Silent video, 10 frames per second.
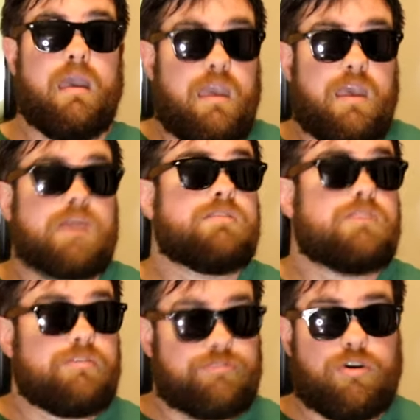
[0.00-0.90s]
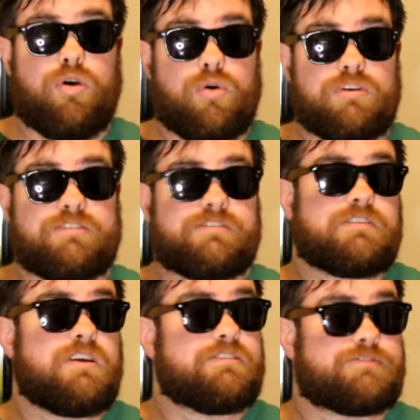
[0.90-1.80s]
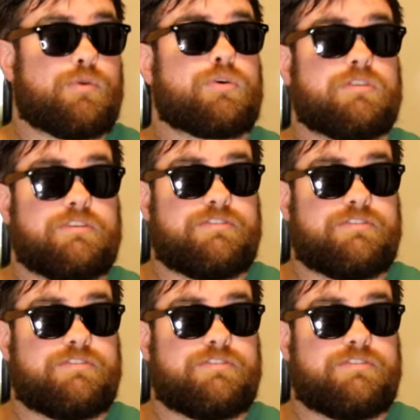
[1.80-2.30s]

and, of course, historical